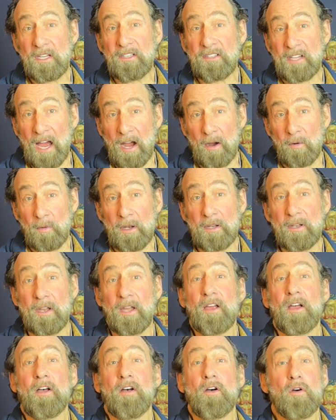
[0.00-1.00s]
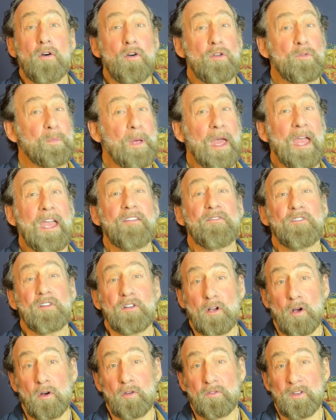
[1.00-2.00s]
tyrant whose behavior
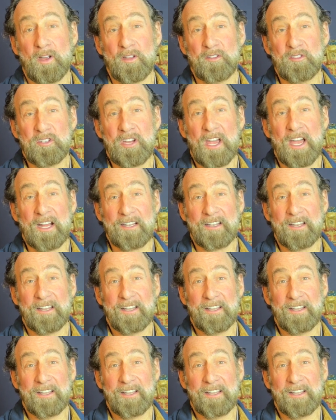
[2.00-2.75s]
goes unchecked.